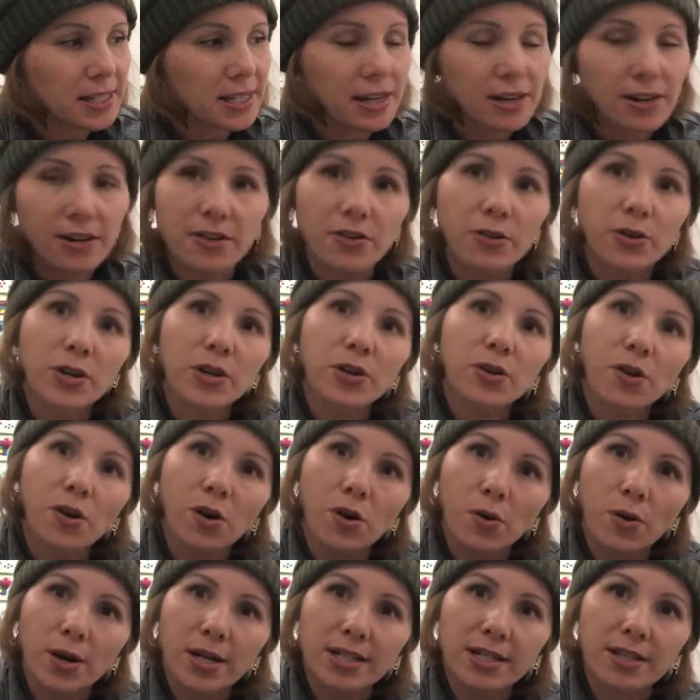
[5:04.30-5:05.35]
here, or you can
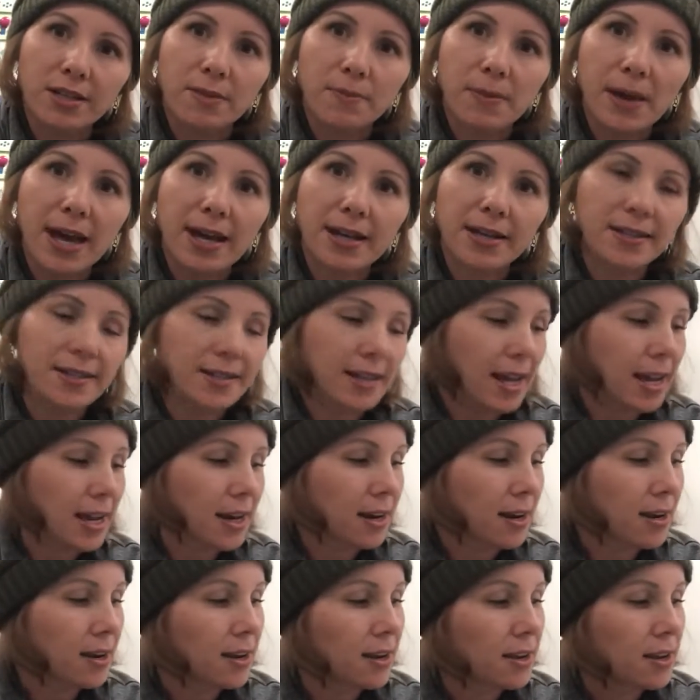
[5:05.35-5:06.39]
go on to the back side.
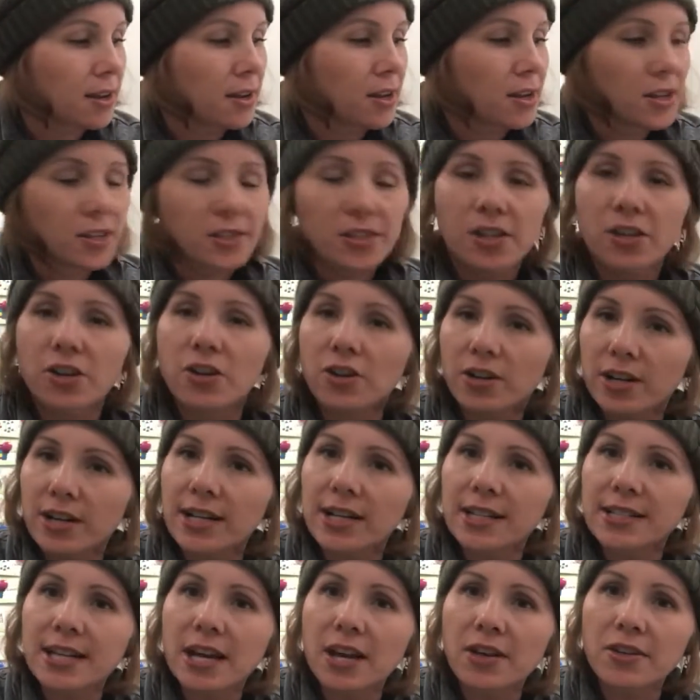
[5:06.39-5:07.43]
So you're
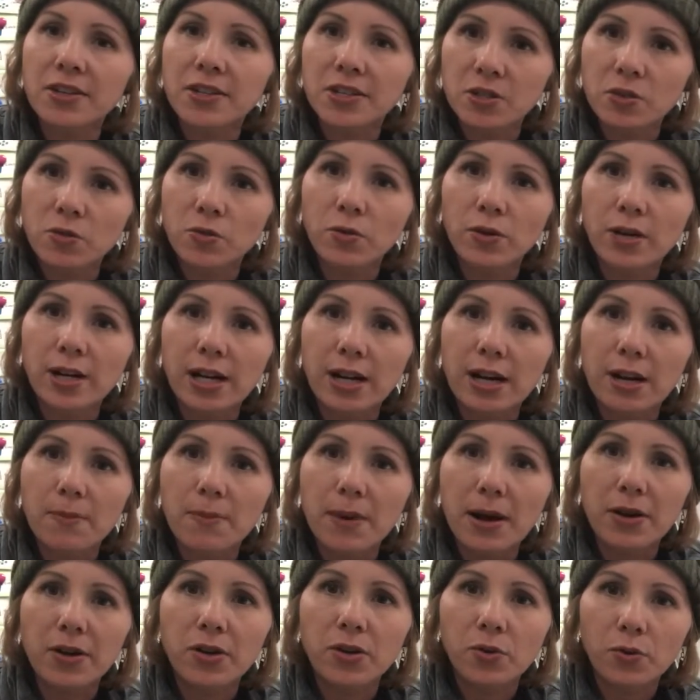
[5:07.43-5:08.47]
going to tell a story
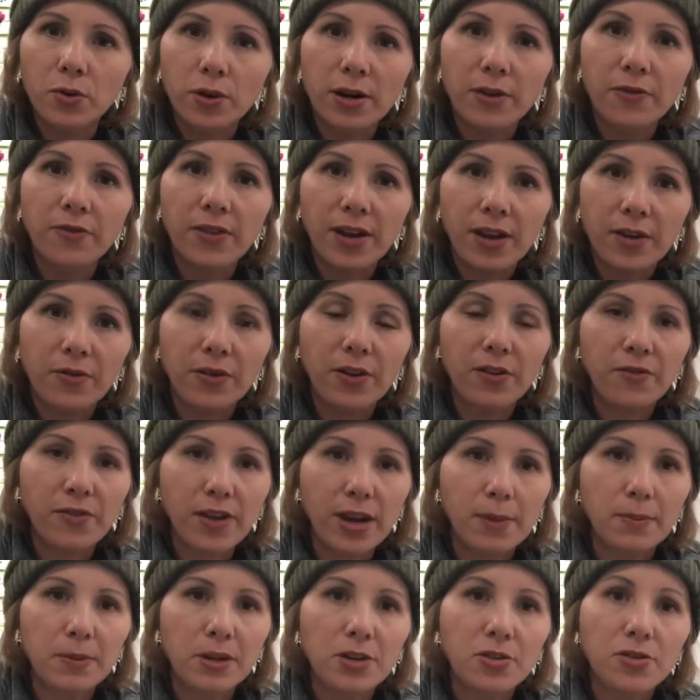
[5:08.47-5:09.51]
about your favorite
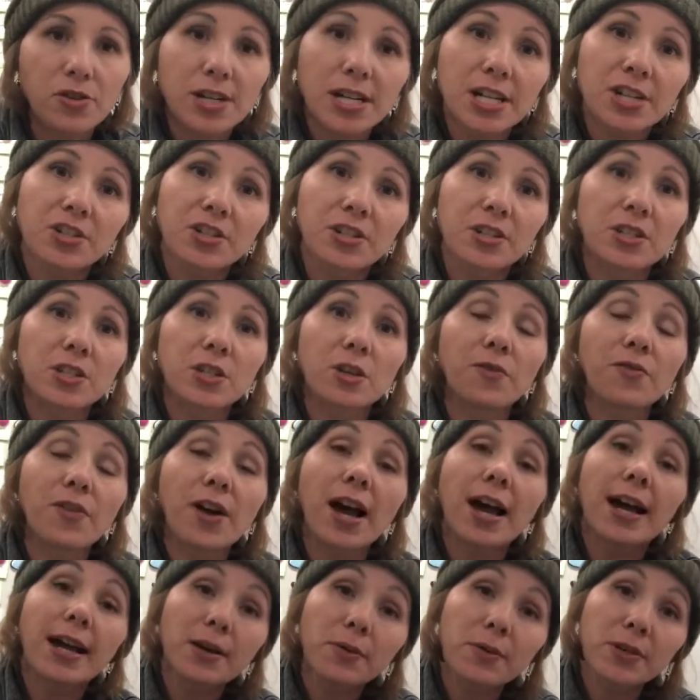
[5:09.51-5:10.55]
family tradition. So if
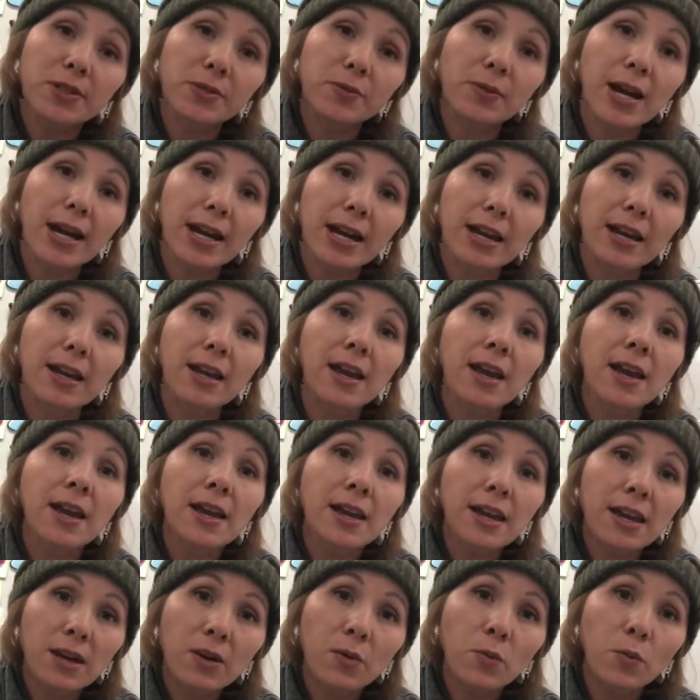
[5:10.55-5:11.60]
I was writing
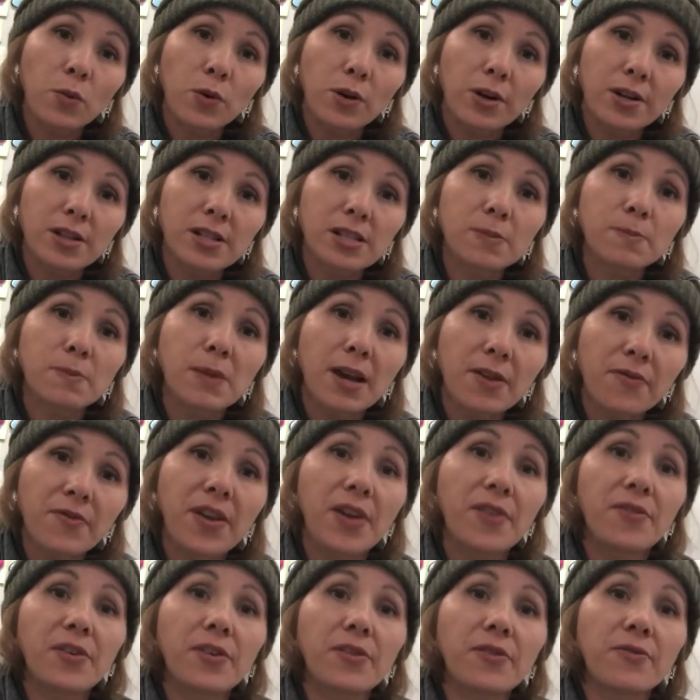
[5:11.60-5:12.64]
in words my
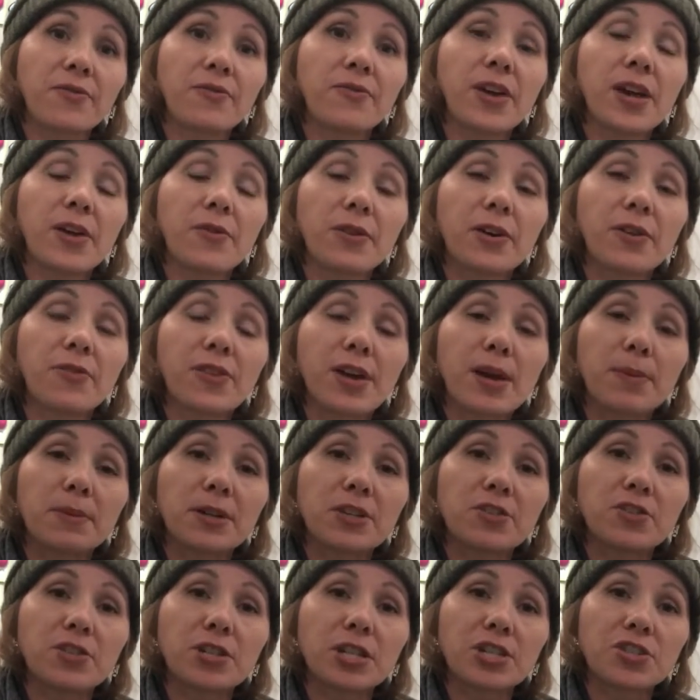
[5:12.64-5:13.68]
favorite family
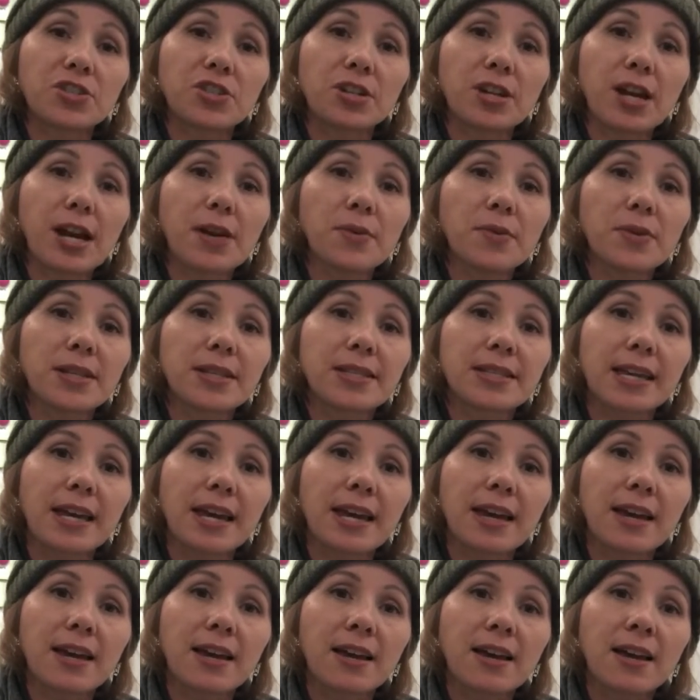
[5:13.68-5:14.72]
tradition, I would
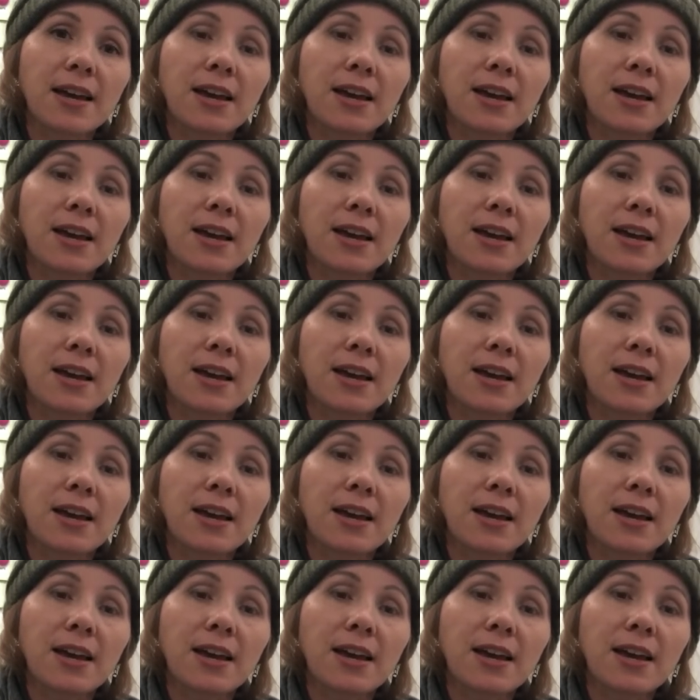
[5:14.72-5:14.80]
say,